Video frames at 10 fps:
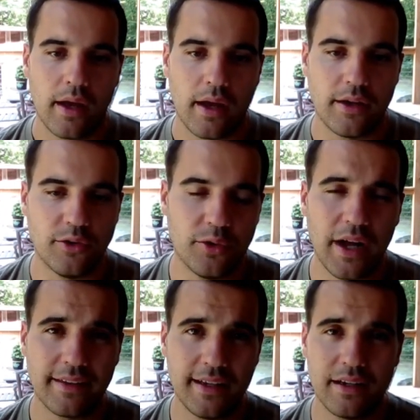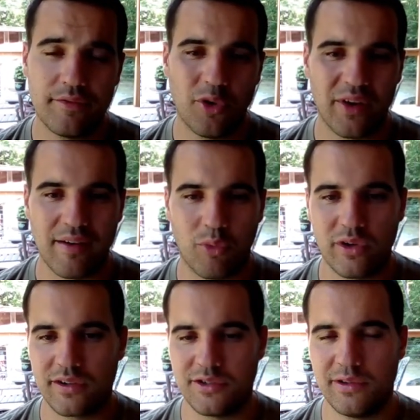You do not need it if you only have 1
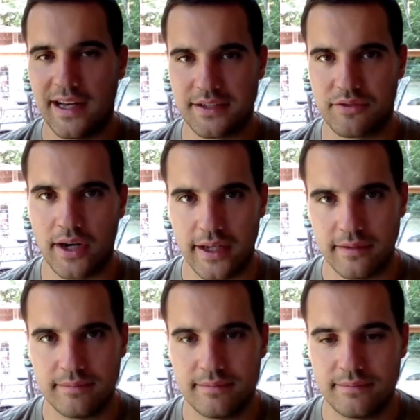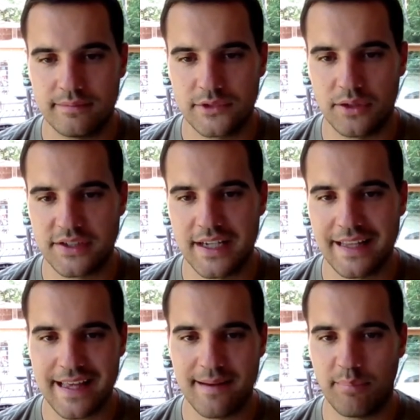or 2 lines of credit. So it's
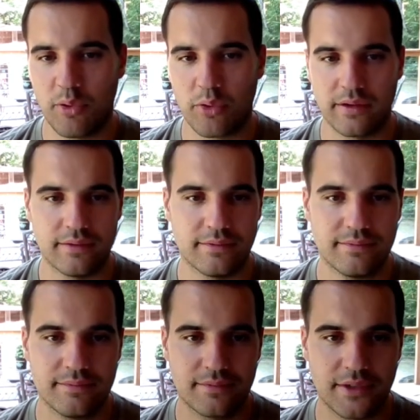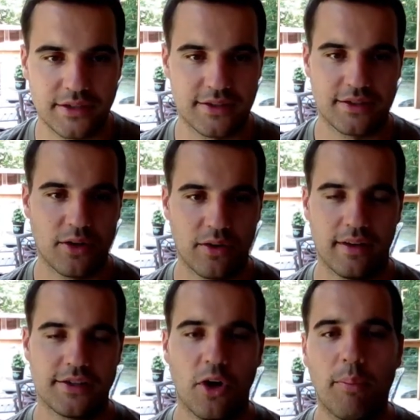not that important, because
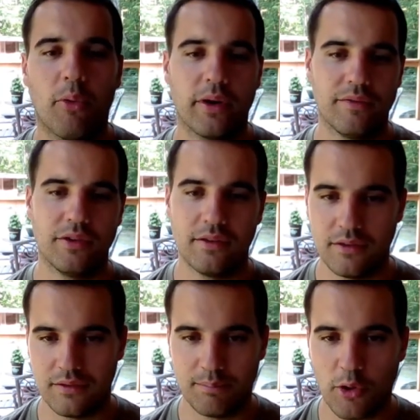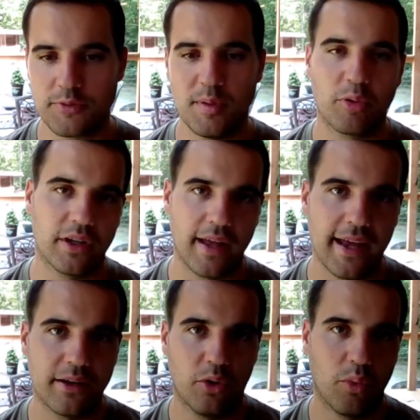it's no point if most people can
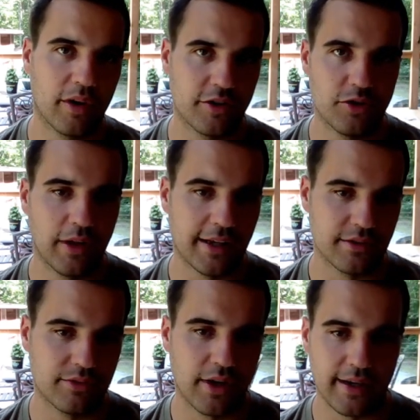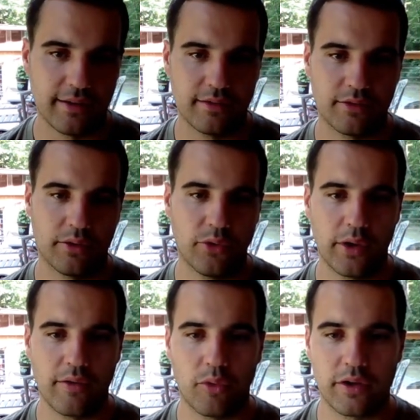handle 1 or 2 lines of credit. So if you only
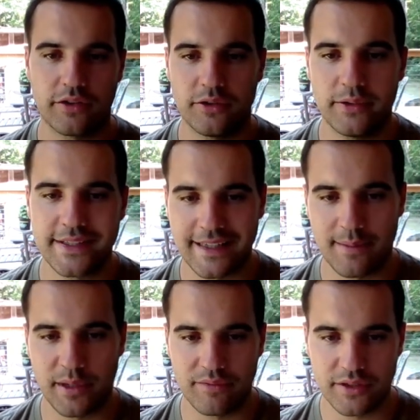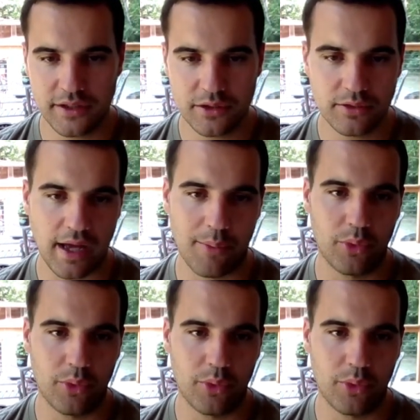have 1 or 2, it's not that big of a deal. I